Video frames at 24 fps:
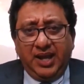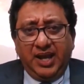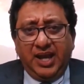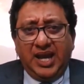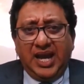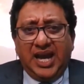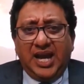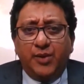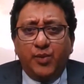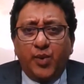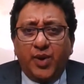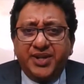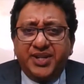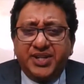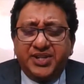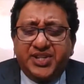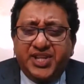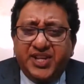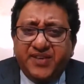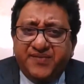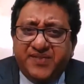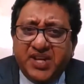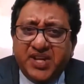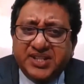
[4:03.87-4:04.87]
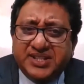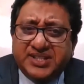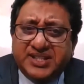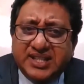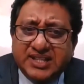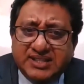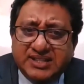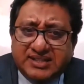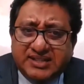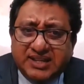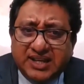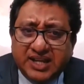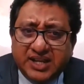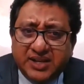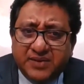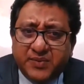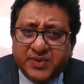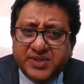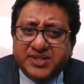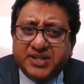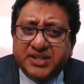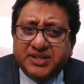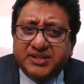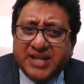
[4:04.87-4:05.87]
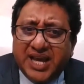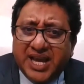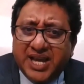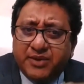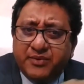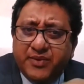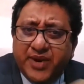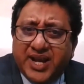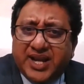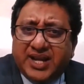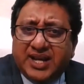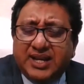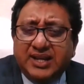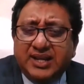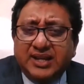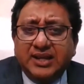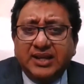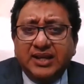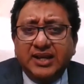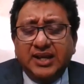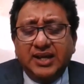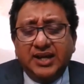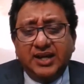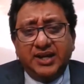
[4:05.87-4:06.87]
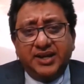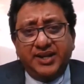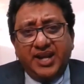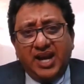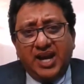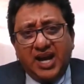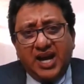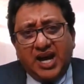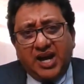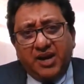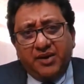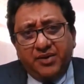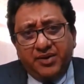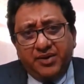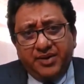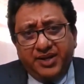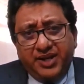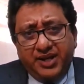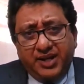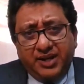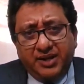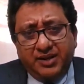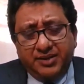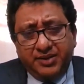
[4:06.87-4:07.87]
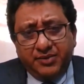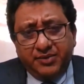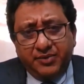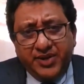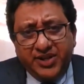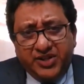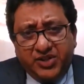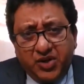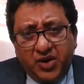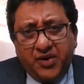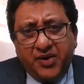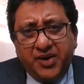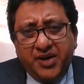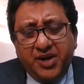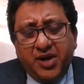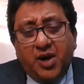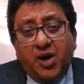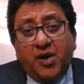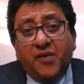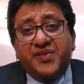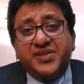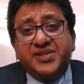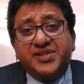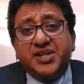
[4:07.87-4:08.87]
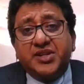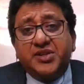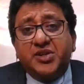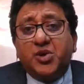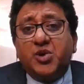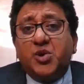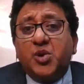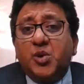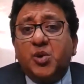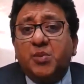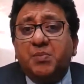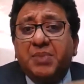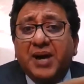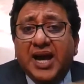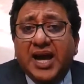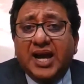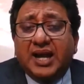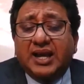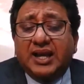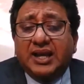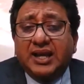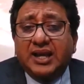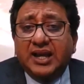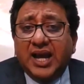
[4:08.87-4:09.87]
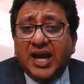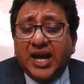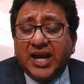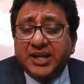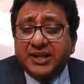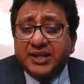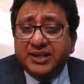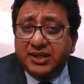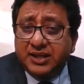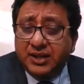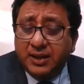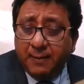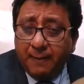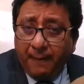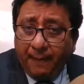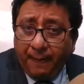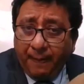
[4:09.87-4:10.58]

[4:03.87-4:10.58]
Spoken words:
And what the Chief Justice did was to direct the returning officer to go back and